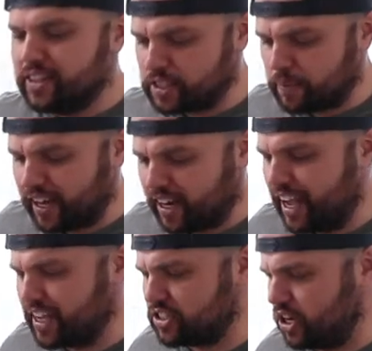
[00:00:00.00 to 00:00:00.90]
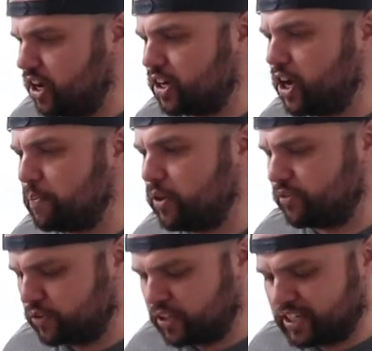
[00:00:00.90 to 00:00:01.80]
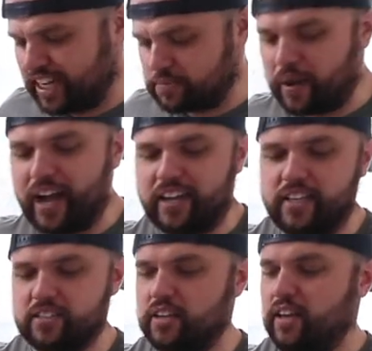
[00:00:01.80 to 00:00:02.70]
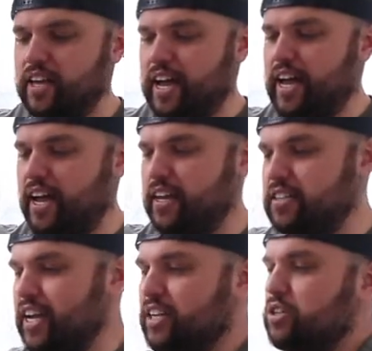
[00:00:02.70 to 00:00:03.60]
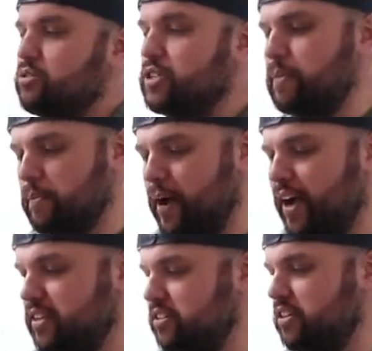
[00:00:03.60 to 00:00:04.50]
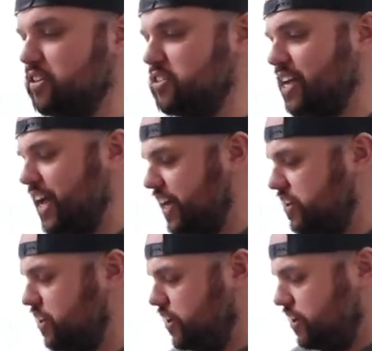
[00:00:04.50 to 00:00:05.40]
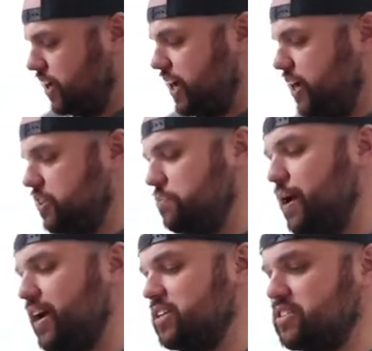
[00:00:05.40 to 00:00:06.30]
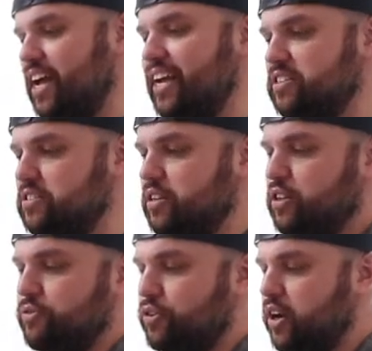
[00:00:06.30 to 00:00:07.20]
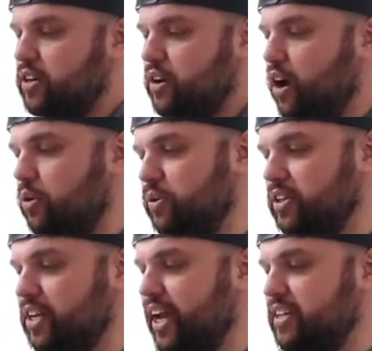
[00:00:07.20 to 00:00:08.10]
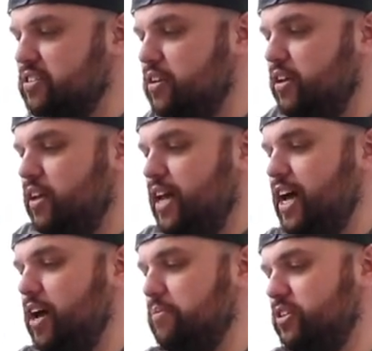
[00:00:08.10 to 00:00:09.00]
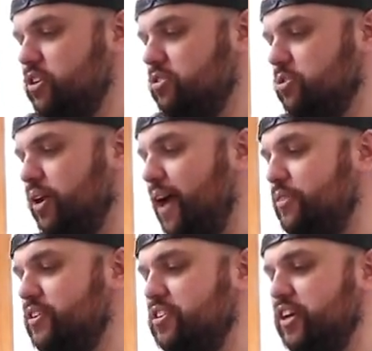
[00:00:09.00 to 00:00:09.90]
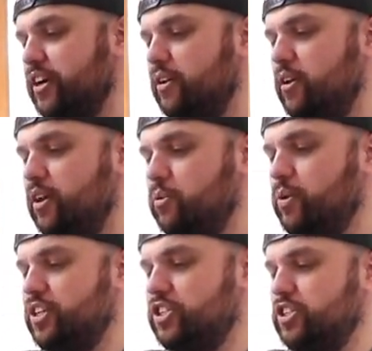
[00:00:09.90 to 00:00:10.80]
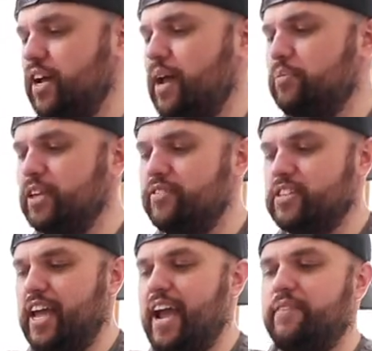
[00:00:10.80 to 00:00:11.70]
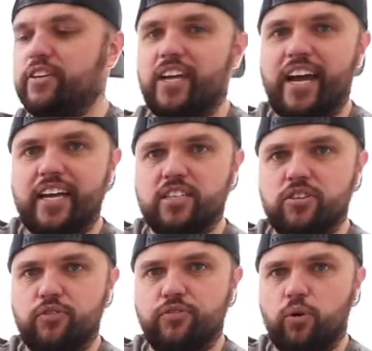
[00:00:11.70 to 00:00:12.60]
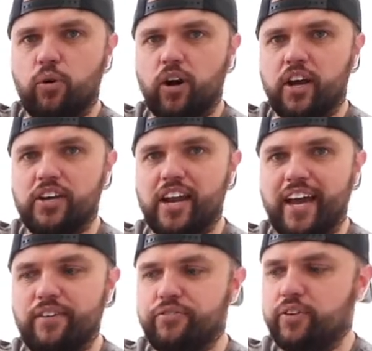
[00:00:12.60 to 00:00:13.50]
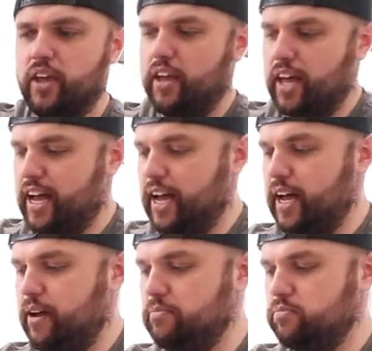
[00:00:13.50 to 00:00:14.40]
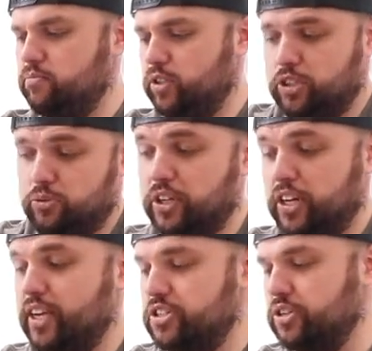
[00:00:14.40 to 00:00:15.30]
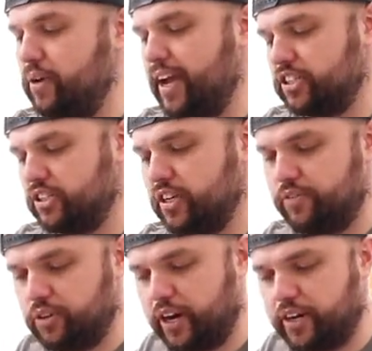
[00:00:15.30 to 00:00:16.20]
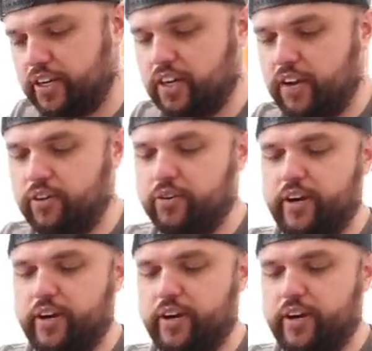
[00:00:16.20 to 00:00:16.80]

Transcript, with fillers: This pant has a couple of really nice pockets. Uh, it's got two zipper pockets on each side. Uh, the pocket size in the front are really nice. Um, it's also got this here, which I believe is advertised for a knife. Um, which is really nice too actually if you carry a knife on a